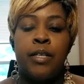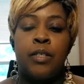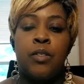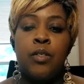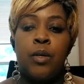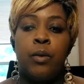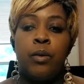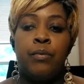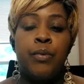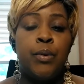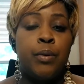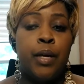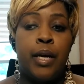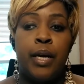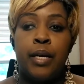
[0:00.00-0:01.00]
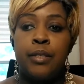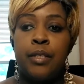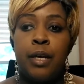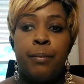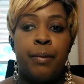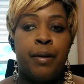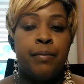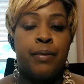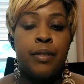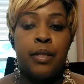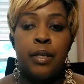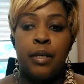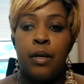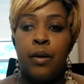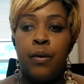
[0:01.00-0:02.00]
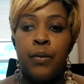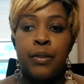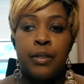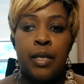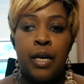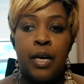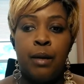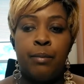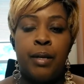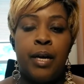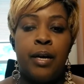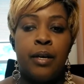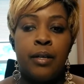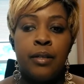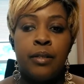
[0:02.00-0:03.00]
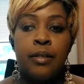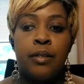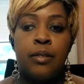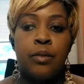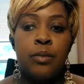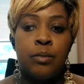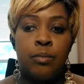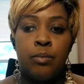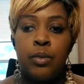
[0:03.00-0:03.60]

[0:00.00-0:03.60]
And so if you Cash App everything all the time, NACA is,